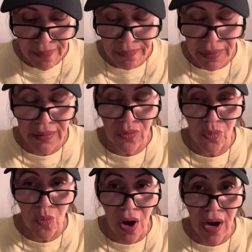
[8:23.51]
but
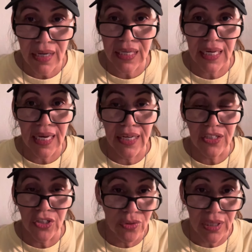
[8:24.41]
walk in
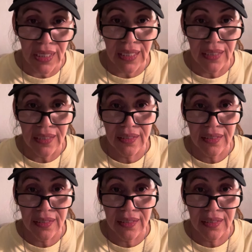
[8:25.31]
unity.